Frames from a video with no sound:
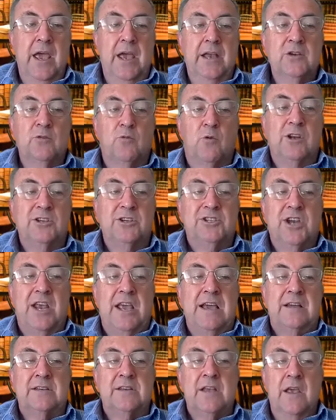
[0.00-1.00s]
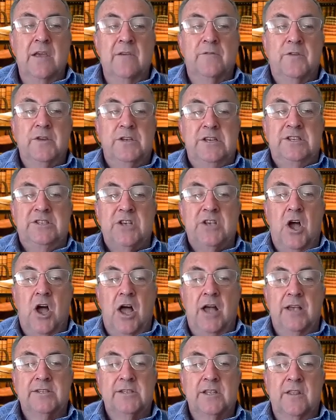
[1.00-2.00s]
and to watch out for
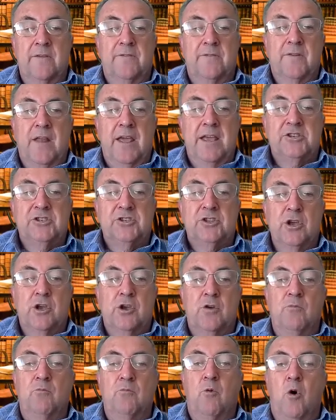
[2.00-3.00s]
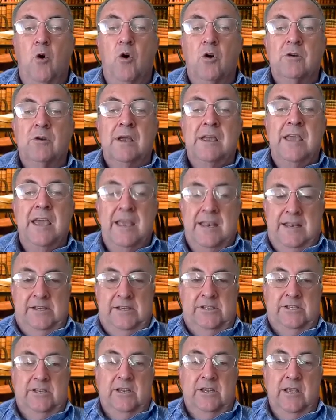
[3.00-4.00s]
desires of the flesh that can war
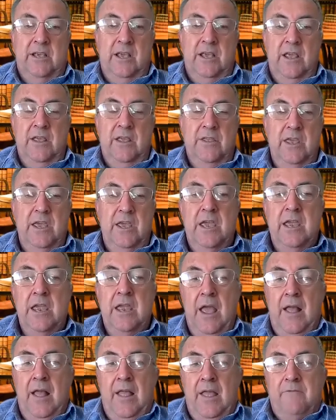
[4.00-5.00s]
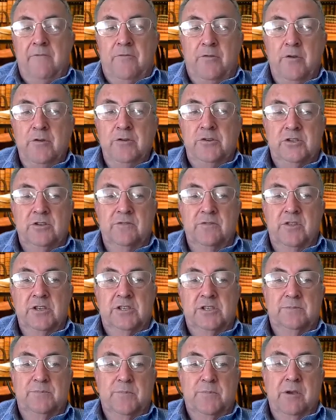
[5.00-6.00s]
against the fruits of
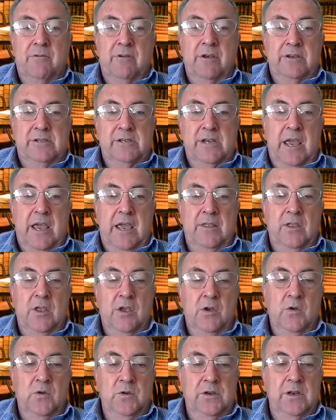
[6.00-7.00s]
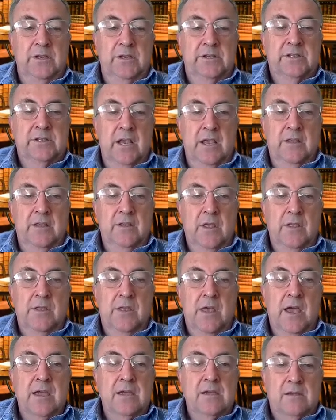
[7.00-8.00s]
the Spirit and the goodness that
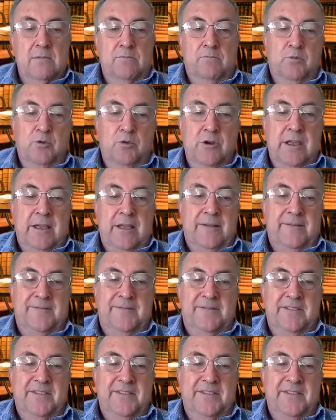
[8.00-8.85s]
they bring.